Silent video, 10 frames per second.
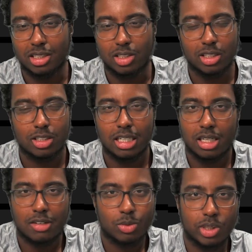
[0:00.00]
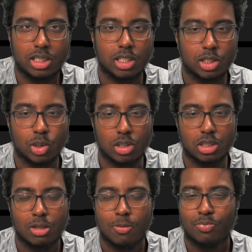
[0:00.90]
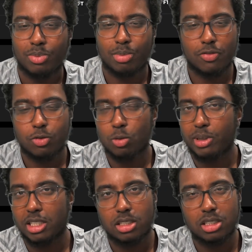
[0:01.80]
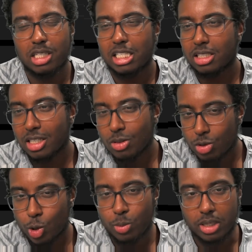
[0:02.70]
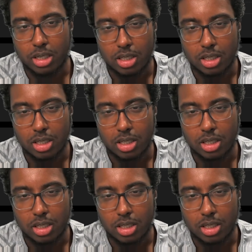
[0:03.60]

So you're going to have 26 shots. But 4 big, doesn't that just sound stupid?